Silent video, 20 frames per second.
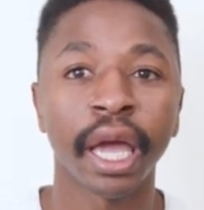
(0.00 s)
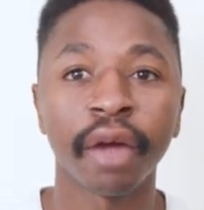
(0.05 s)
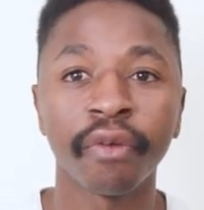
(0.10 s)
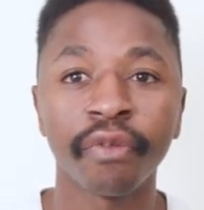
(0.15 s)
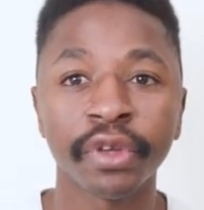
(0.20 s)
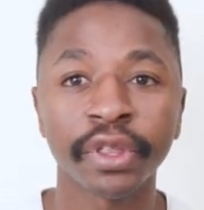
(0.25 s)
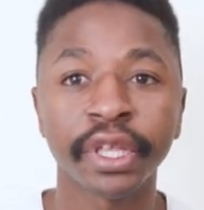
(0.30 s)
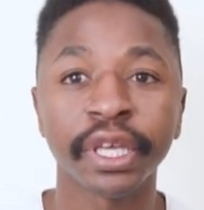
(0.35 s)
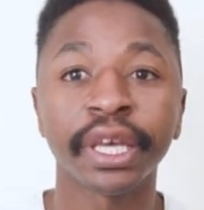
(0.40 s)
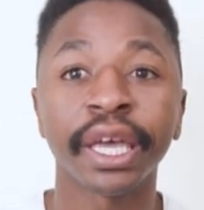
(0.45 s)

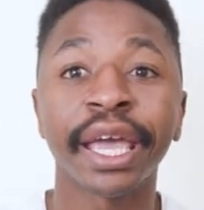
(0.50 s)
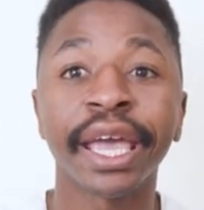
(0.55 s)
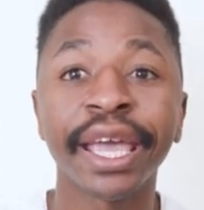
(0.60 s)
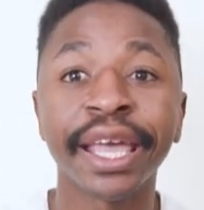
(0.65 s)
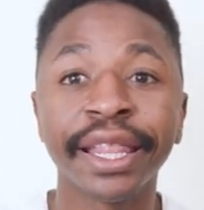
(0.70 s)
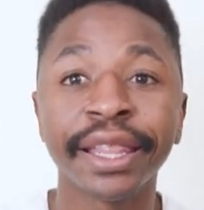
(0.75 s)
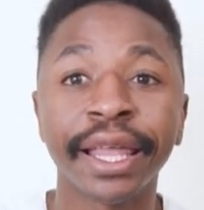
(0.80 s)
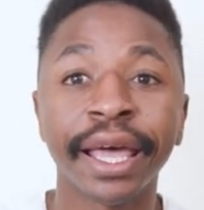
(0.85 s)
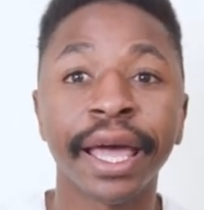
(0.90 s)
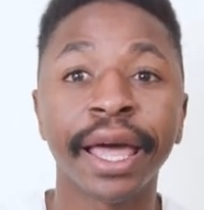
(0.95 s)
everything
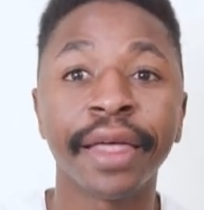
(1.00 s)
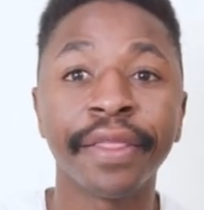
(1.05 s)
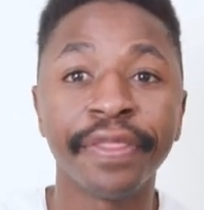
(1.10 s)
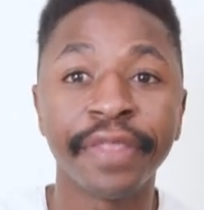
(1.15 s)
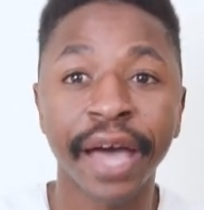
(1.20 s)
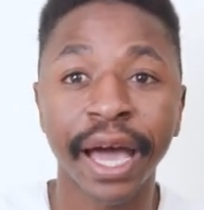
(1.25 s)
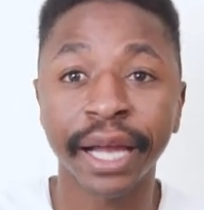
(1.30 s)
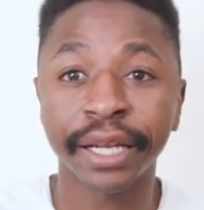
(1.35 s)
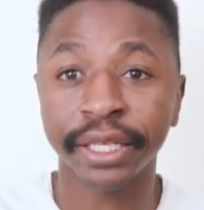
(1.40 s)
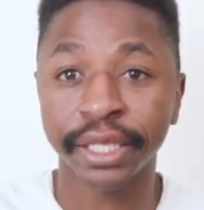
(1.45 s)
in
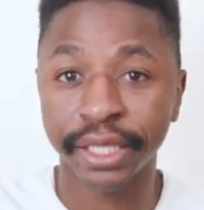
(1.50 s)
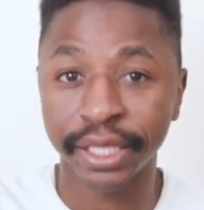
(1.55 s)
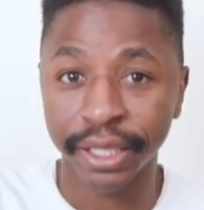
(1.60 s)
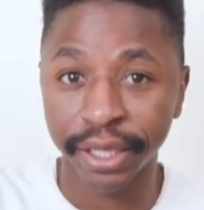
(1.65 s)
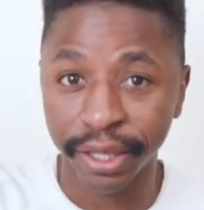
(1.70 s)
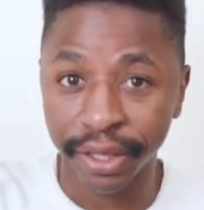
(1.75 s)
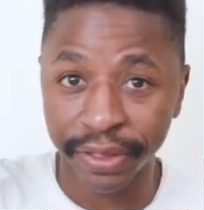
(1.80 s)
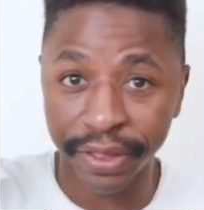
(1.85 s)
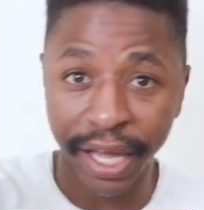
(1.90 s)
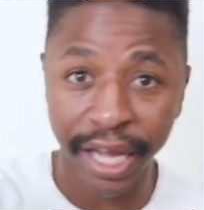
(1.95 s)
that
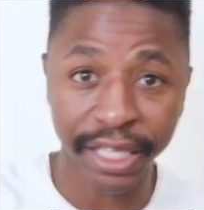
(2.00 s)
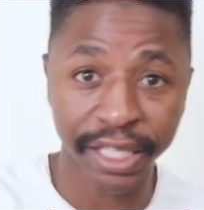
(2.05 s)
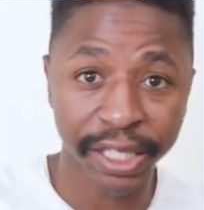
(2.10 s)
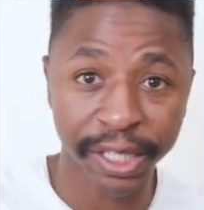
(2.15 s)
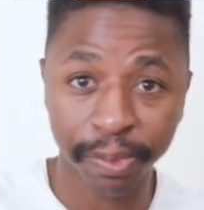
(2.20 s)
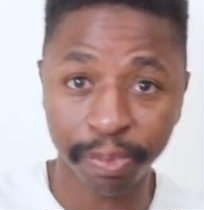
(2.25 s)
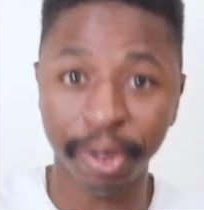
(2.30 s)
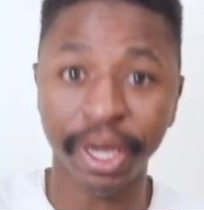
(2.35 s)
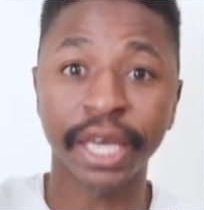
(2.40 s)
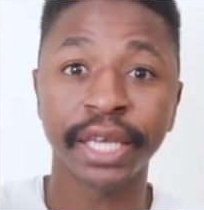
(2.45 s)
that
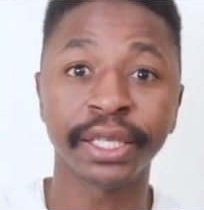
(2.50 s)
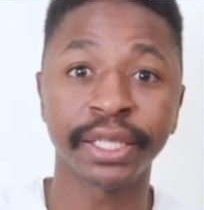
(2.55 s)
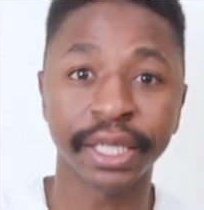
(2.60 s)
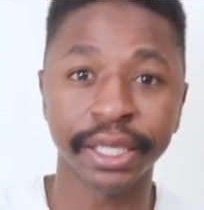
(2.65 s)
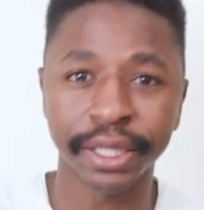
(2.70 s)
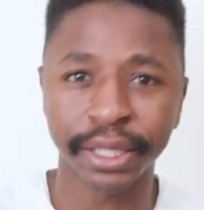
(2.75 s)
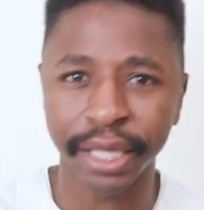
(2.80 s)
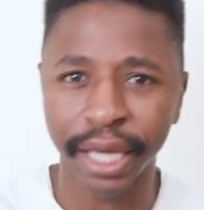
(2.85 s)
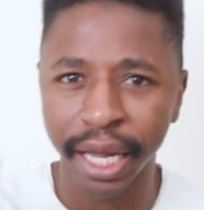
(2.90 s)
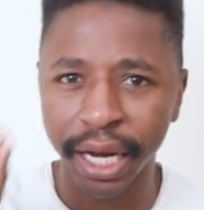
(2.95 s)
space
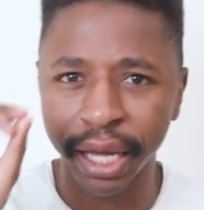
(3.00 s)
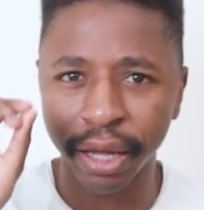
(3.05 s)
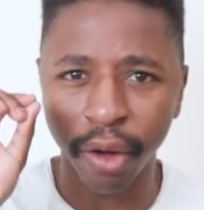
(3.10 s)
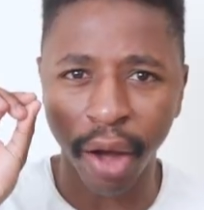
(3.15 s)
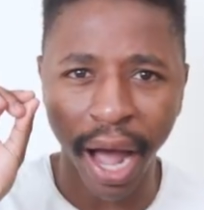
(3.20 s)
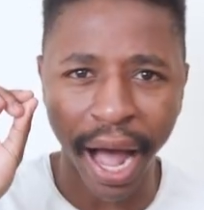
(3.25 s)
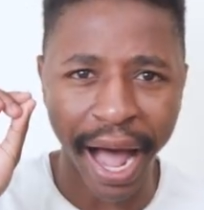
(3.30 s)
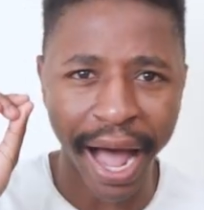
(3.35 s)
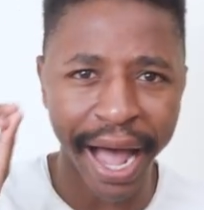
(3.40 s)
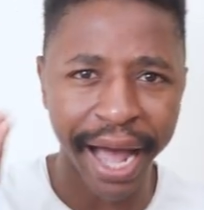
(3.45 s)
is getting
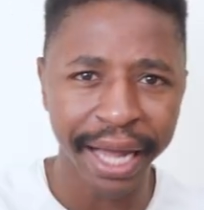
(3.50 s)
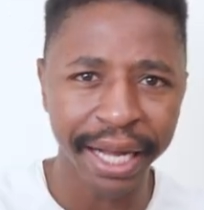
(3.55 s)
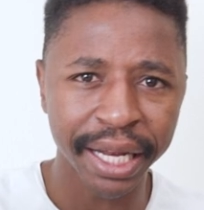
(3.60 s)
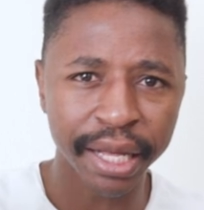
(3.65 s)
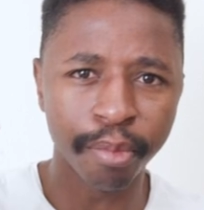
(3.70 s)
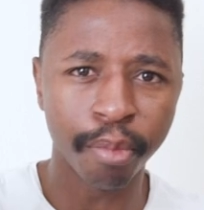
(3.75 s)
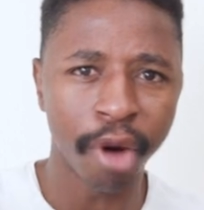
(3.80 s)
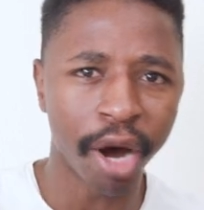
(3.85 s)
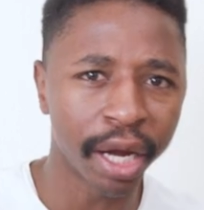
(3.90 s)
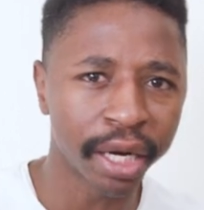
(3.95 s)

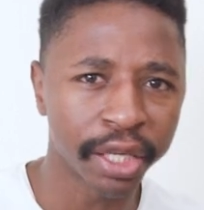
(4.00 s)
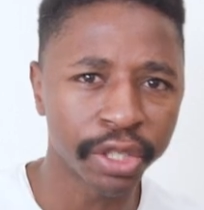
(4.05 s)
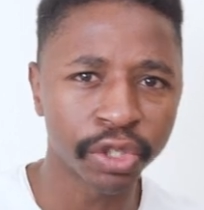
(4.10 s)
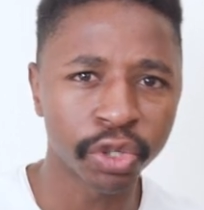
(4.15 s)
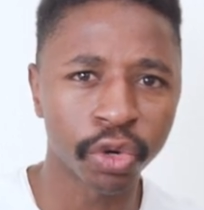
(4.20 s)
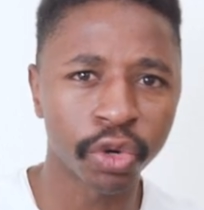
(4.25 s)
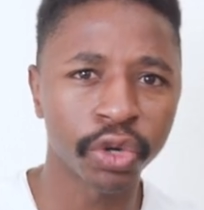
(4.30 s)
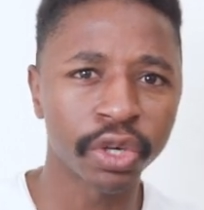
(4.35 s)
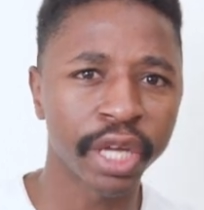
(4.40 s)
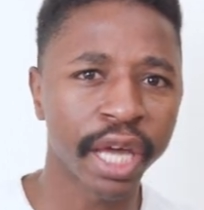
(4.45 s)
highly
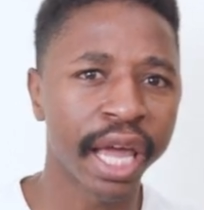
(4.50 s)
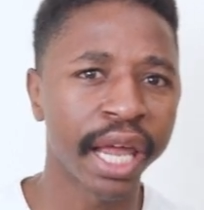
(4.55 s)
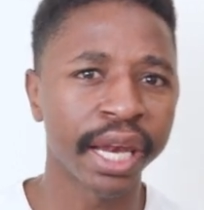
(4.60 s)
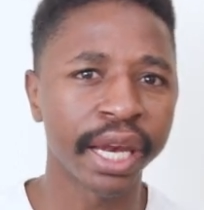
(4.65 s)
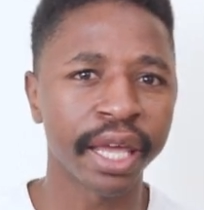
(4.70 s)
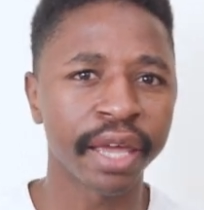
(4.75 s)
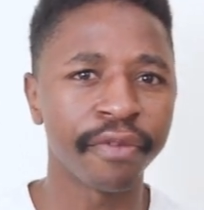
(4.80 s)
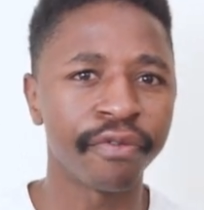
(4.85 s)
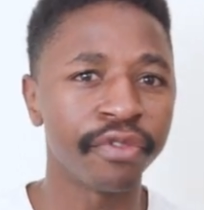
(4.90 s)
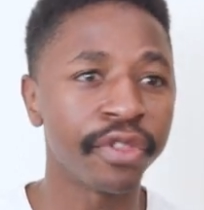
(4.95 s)
monitored
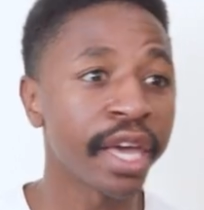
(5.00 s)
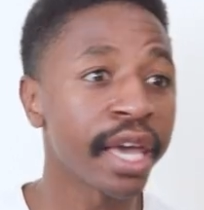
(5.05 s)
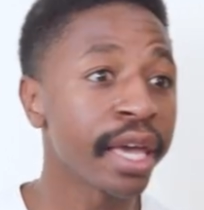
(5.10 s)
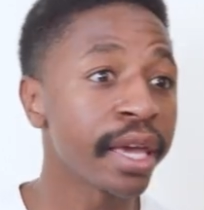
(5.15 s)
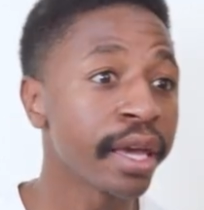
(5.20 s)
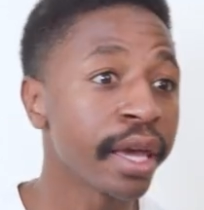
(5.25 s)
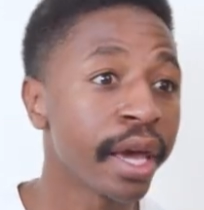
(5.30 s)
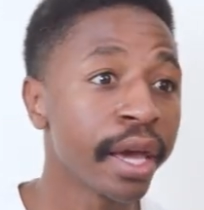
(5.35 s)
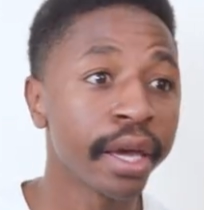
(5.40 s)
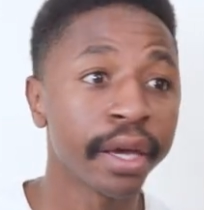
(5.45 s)
and if
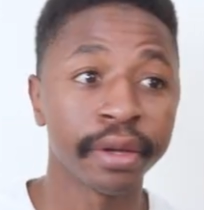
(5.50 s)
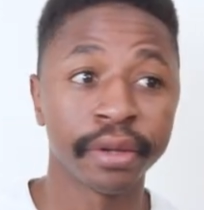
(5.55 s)
they